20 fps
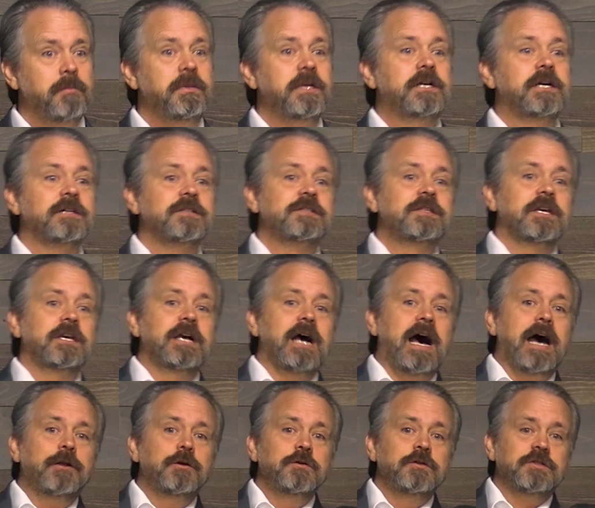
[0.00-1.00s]
Because the
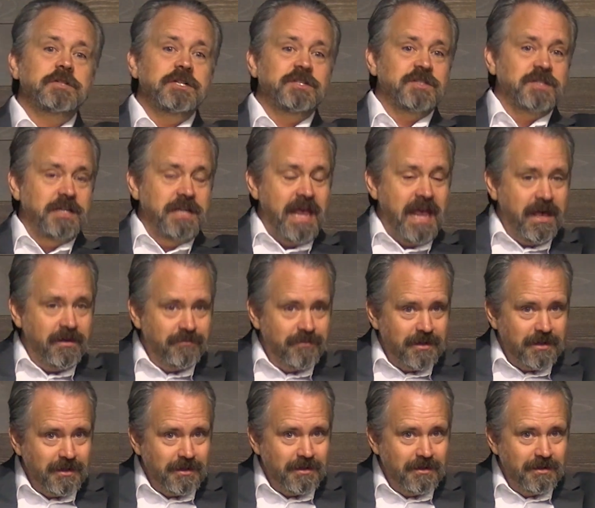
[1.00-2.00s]
God who sits in
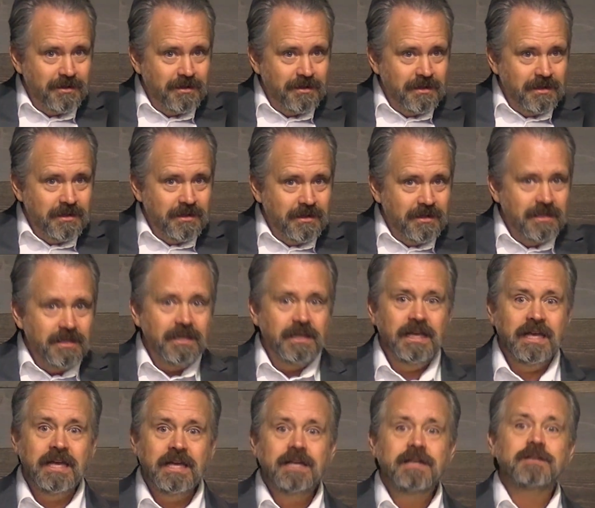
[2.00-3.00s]
heaven
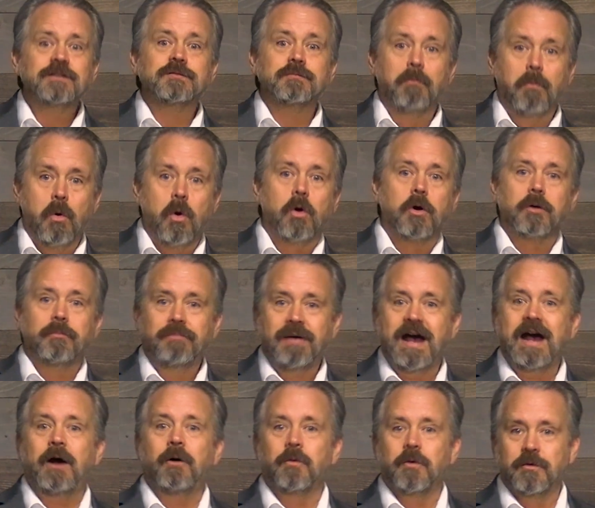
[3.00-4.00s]
is more
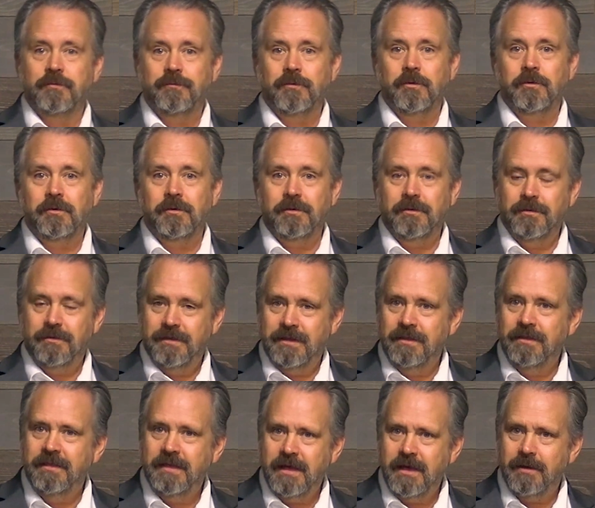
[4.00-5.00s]
powerful
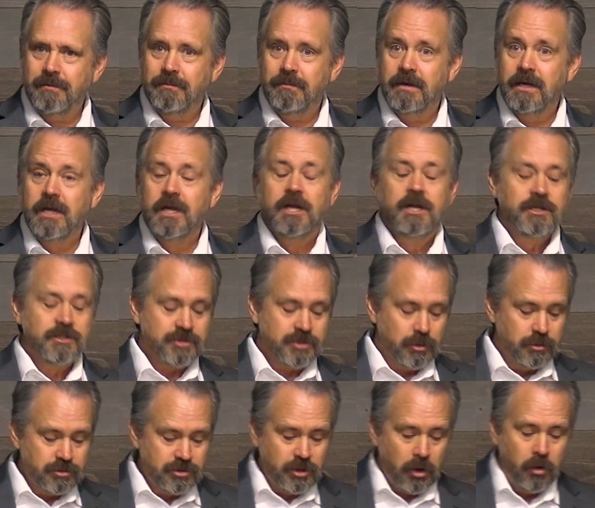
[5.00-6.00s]
than them.
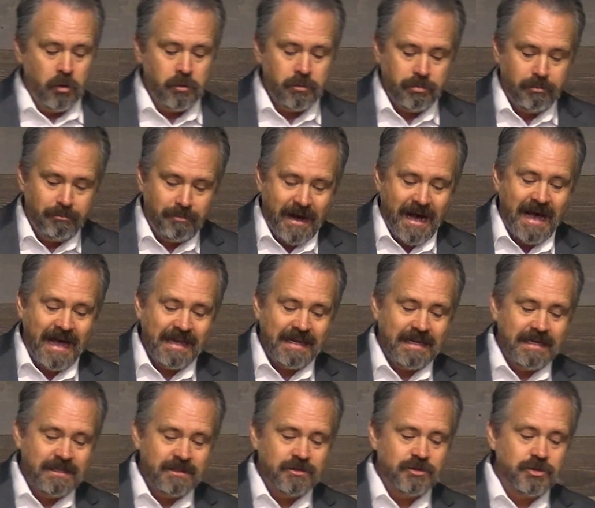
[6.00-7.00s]
So don't buy
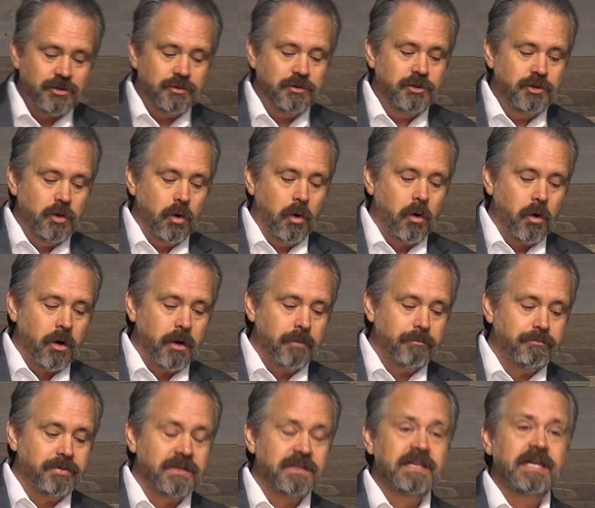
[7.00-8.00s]
into your
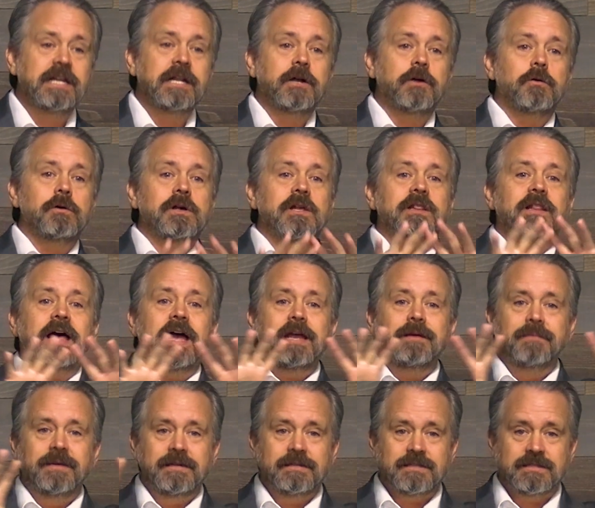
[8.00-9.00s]
political
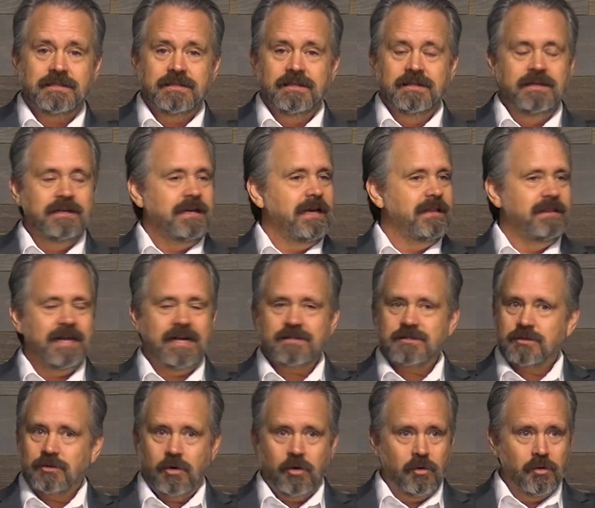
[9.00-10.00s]
climate and
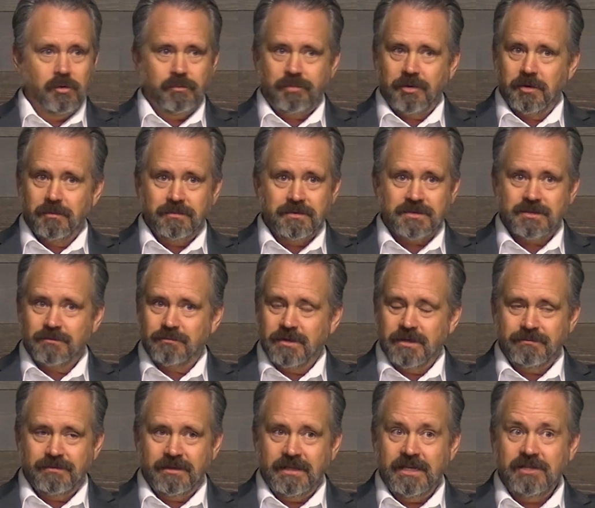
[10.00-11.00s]
that's the whole purpose of
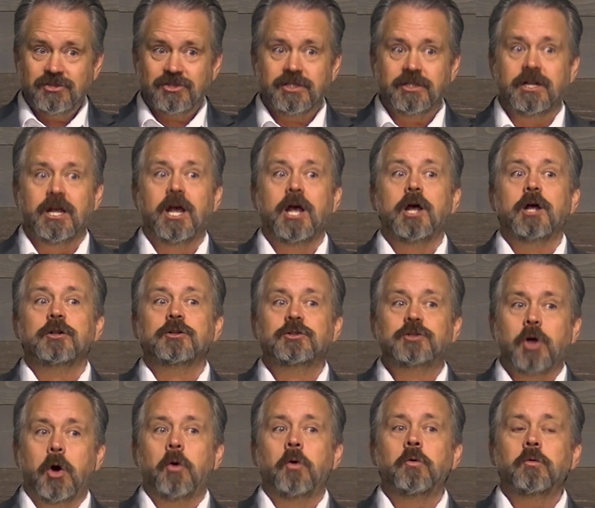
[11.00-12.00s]
Revelation.
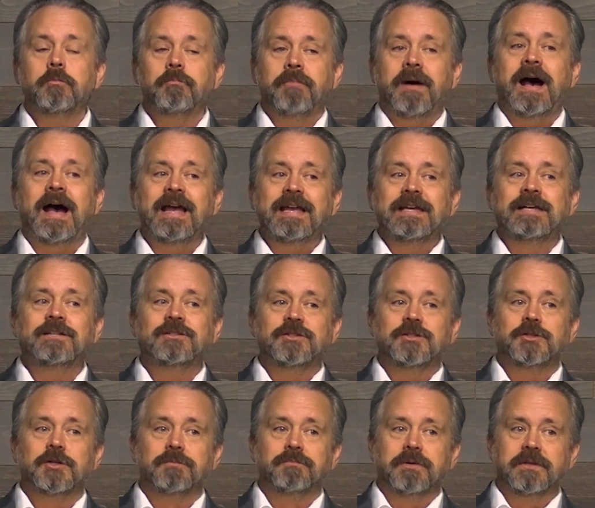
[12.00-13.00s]
Don't buy
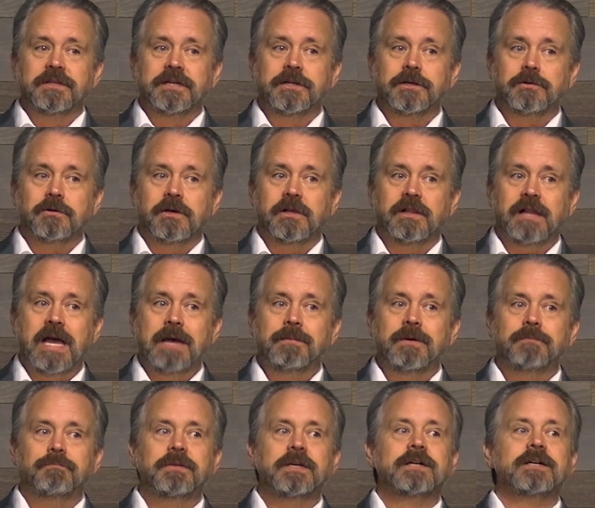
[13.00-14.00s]
into your political
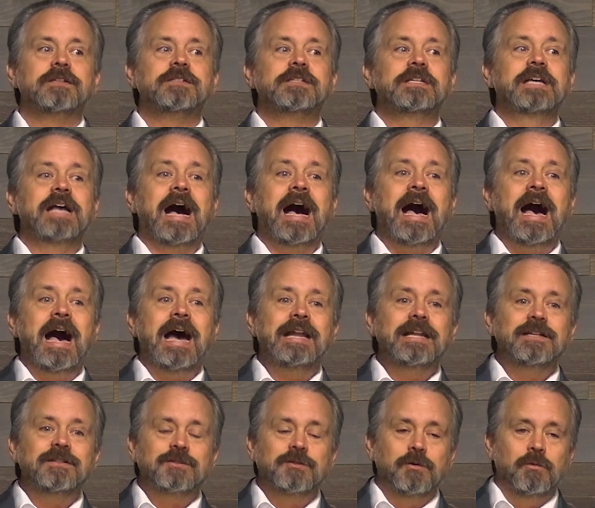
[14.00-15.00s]
climate because
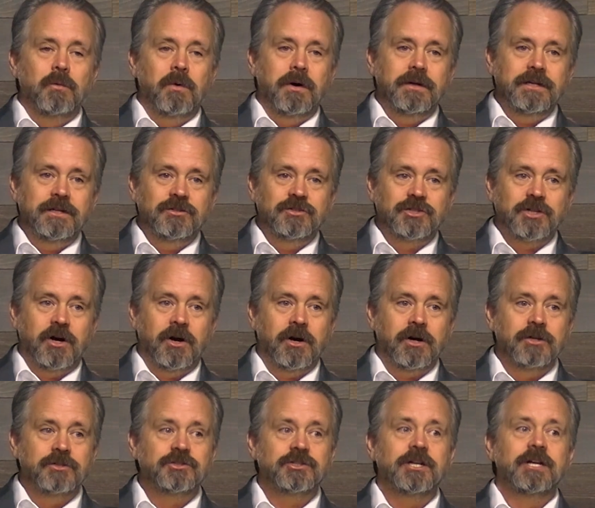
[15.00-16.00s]
God is the one in
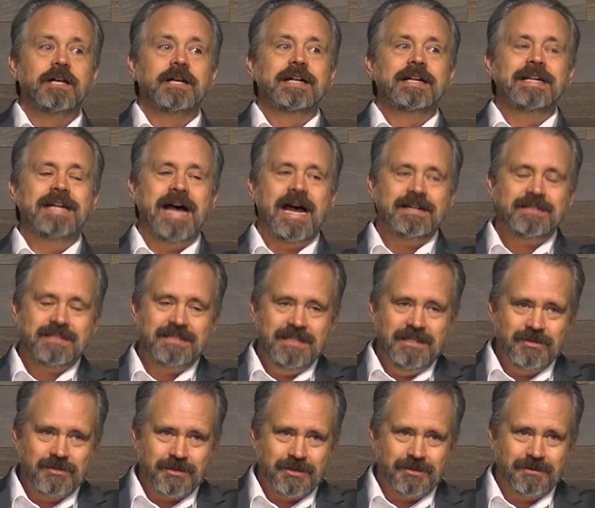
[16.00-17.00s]
charge, not
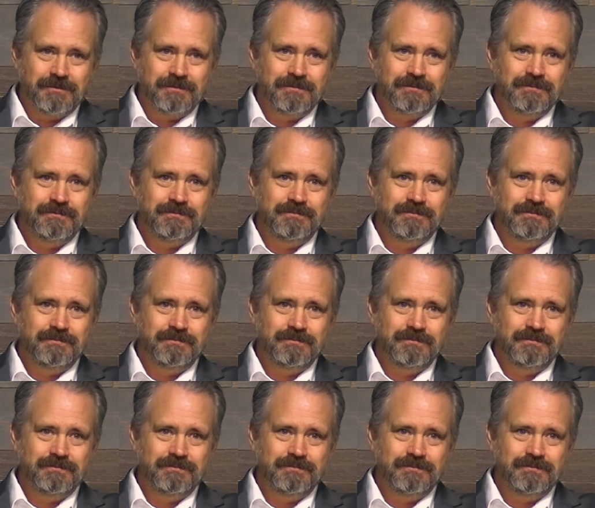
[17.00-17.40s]
Caesar.